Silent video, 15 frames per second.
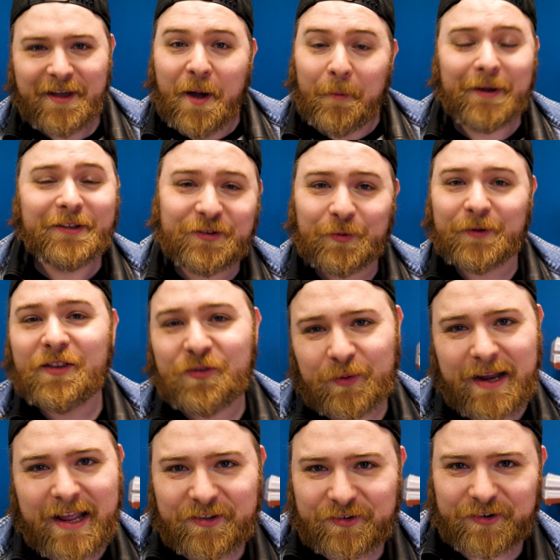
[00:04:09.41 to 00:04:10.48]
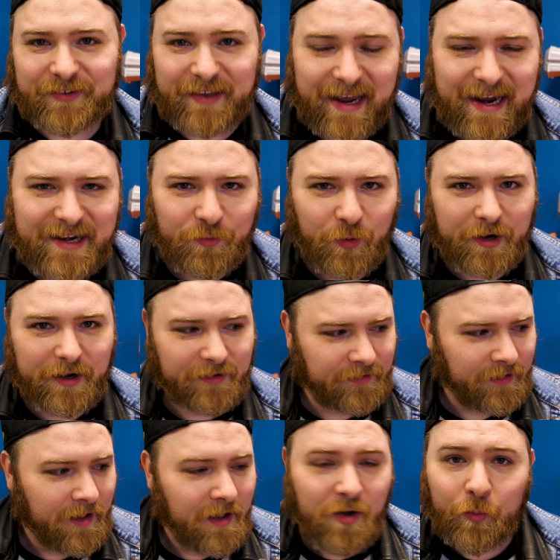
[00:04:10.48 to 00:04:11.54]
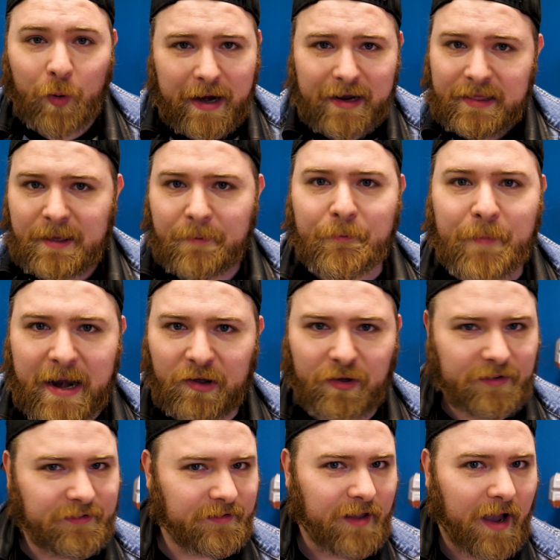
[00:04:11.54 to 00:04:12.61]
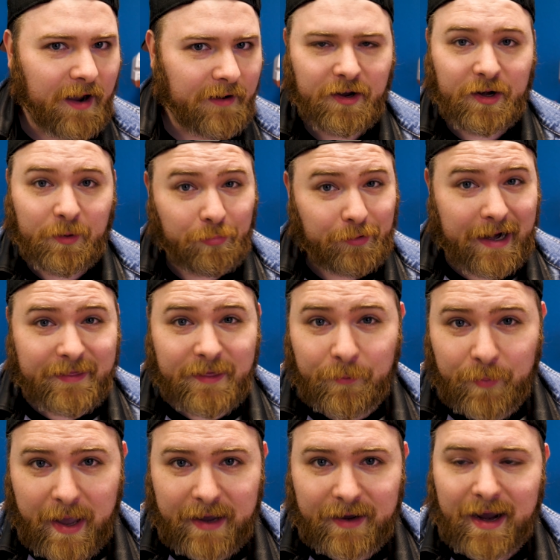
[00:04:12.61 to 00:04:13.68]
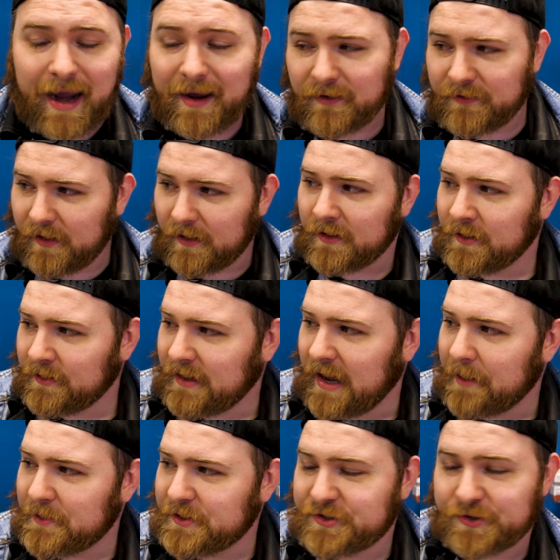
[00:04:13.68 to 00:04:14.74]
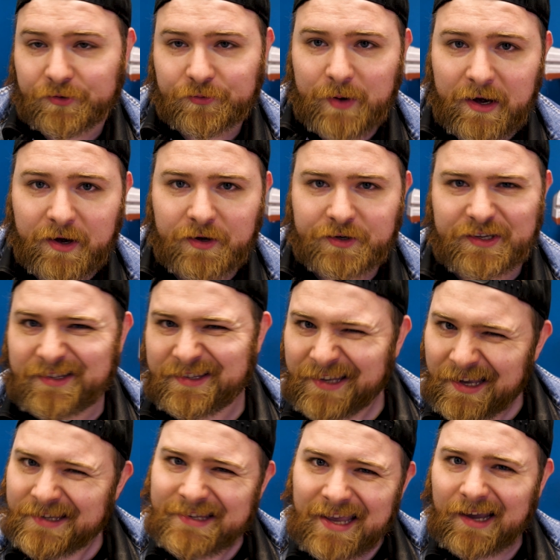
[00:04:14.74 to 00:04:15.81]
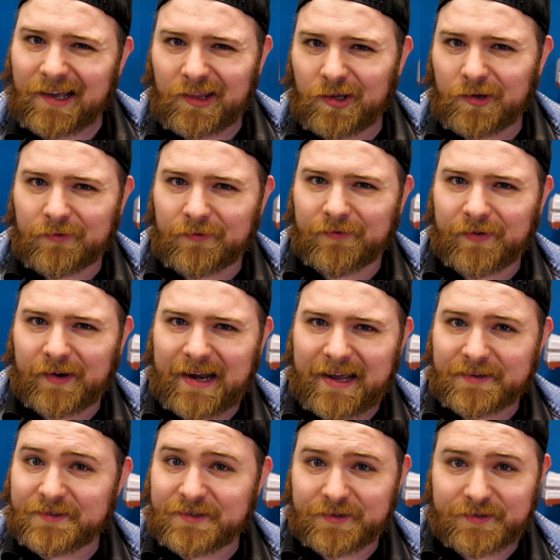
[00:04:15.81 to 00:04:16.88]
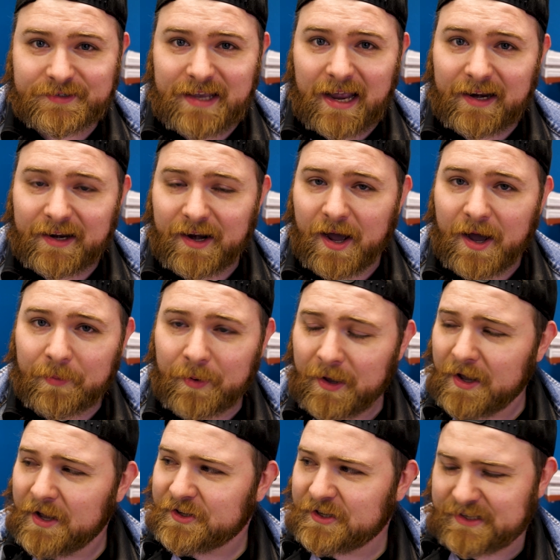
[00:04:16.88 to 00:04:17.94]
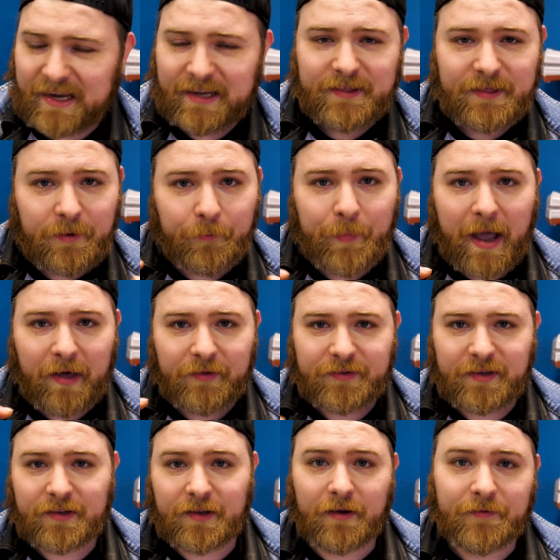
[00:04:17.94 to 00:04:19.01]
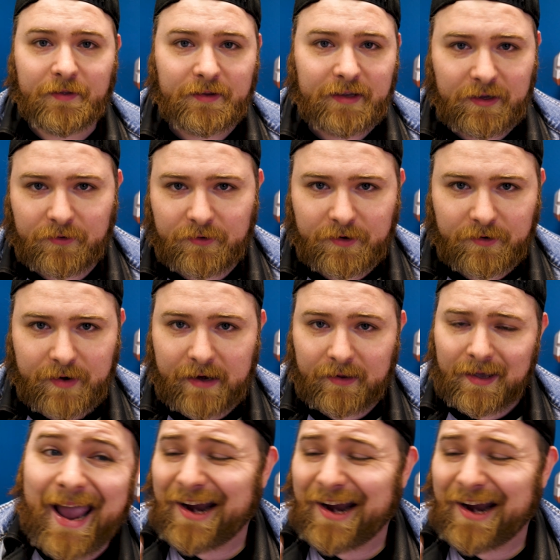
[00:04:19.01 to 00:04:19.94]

But this is where this one enters in, where it's right in the middle. It's not gonna break the bank and it's not gonna damage your records. It does take a little finesse to set it up, just getting the balancing of the needle correct.